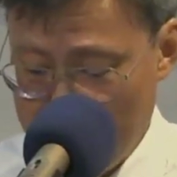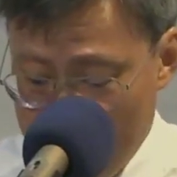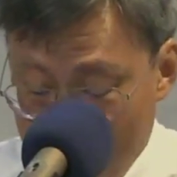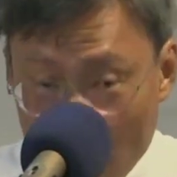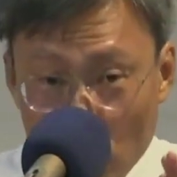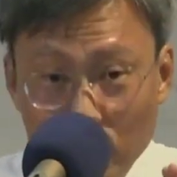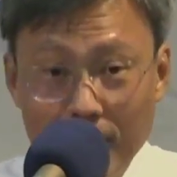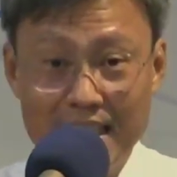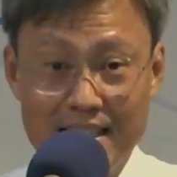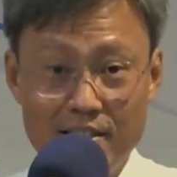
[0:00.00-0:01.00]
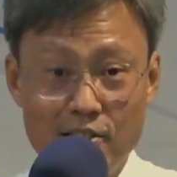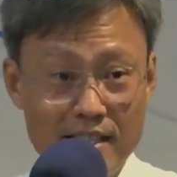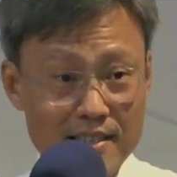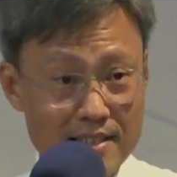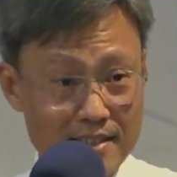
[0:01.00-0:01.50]
If only,
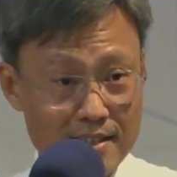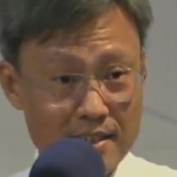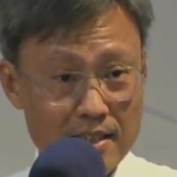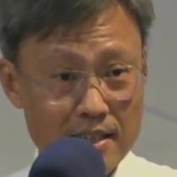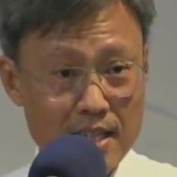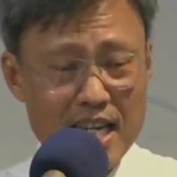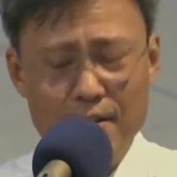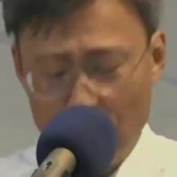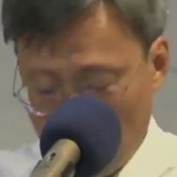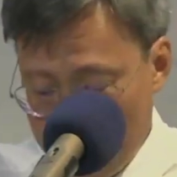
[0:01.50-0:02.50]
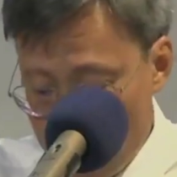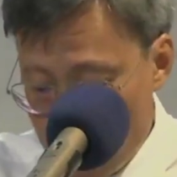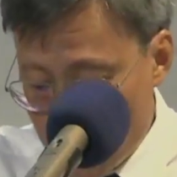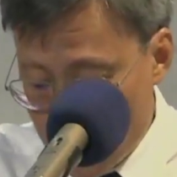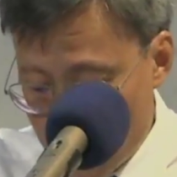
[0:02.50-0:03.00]
Jesus, if only
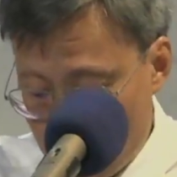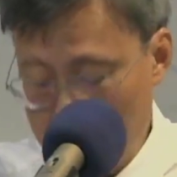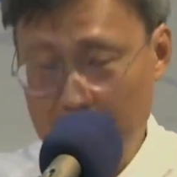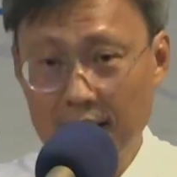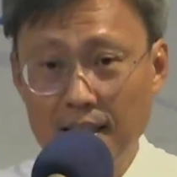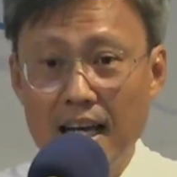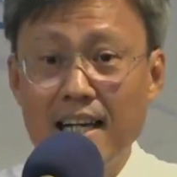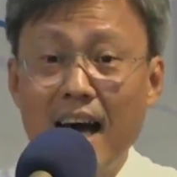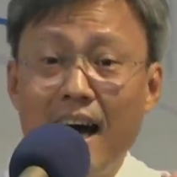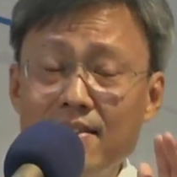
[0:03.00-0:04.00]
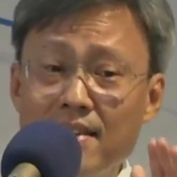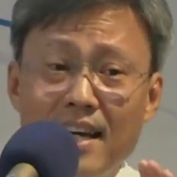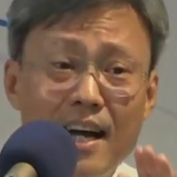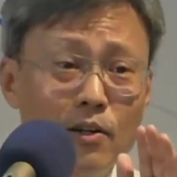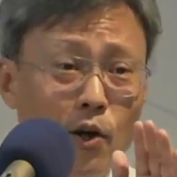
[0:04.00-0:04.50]
you had answered
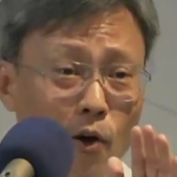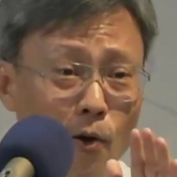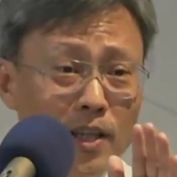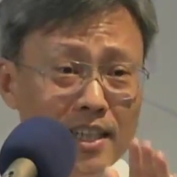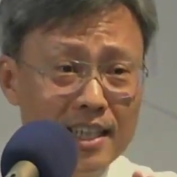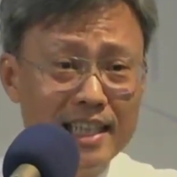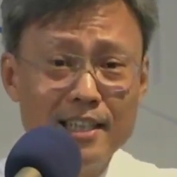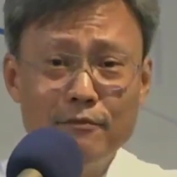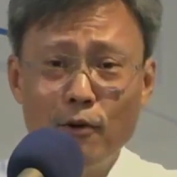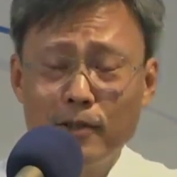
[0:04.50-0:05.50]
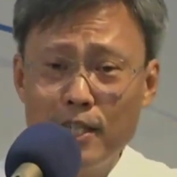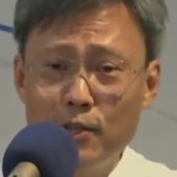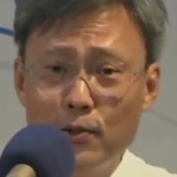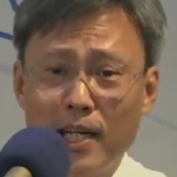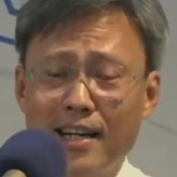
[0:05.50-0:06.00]
our call earlier, if only
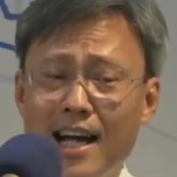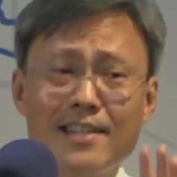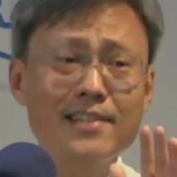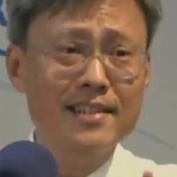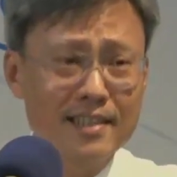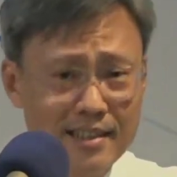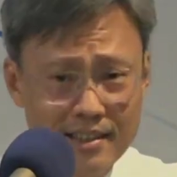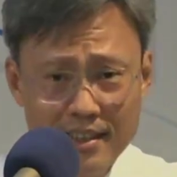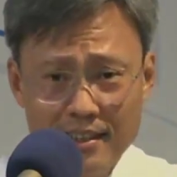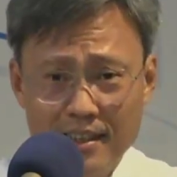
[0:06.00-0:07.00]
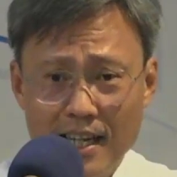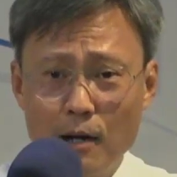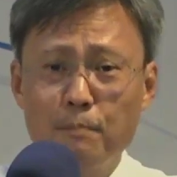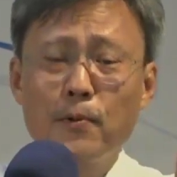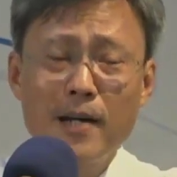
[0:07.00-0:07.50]
you had answered our
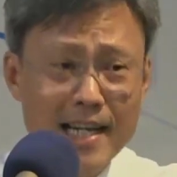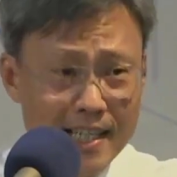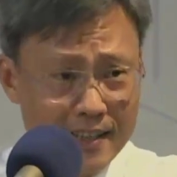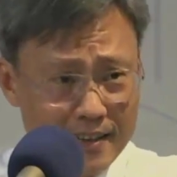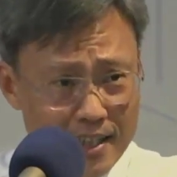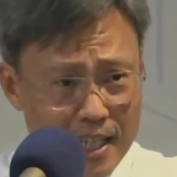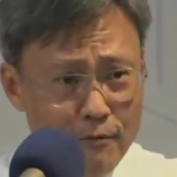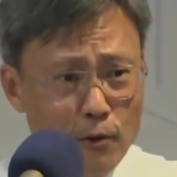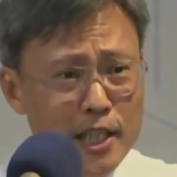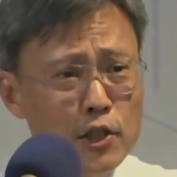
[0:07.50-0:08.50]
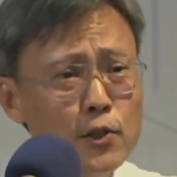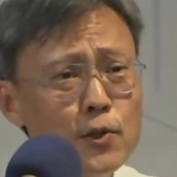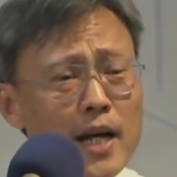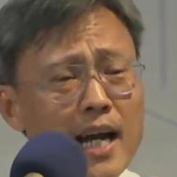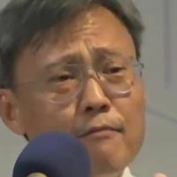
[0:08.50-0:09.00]
prayer, if only
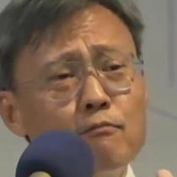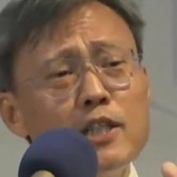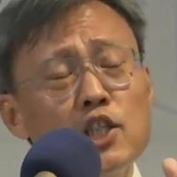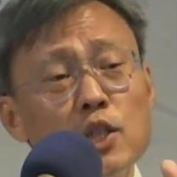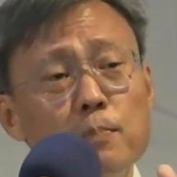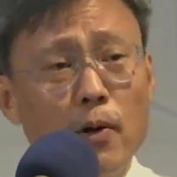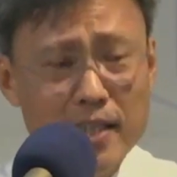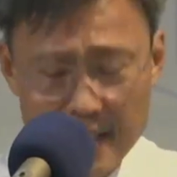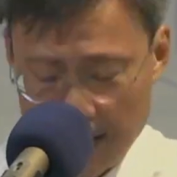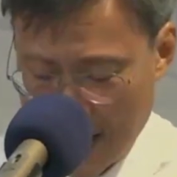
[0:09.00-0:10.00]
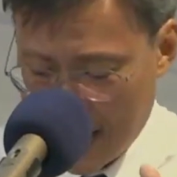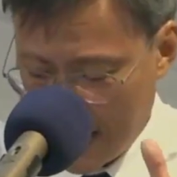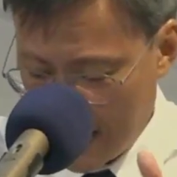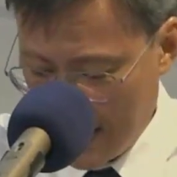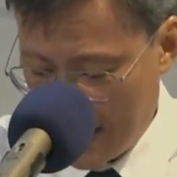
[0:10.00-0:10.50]
you had responded
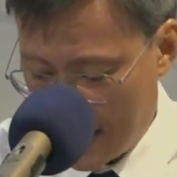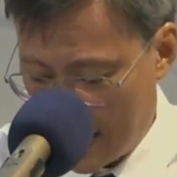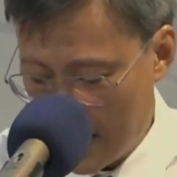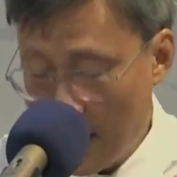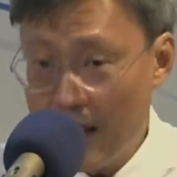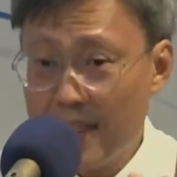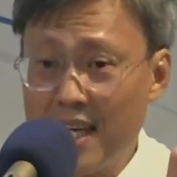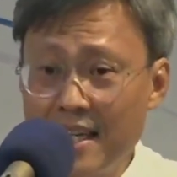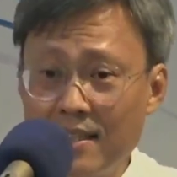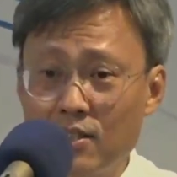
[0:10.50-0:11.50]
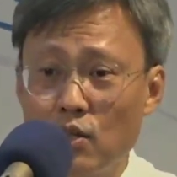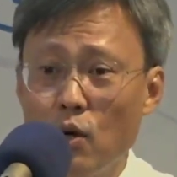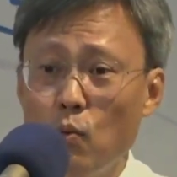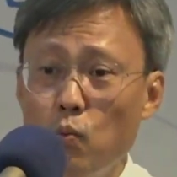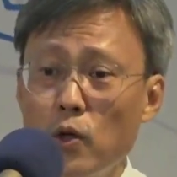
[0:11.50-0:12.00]
earlier, things
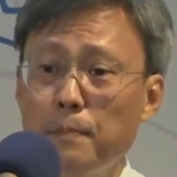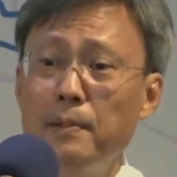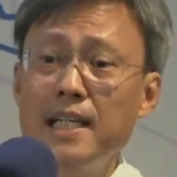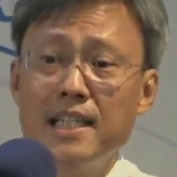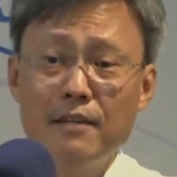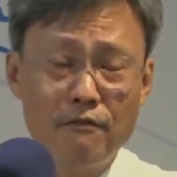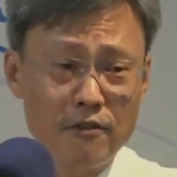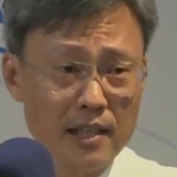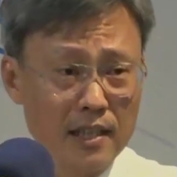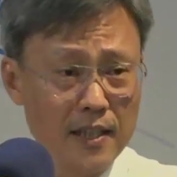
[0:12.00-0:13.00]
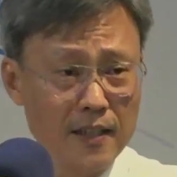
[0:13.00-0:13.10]
would be different.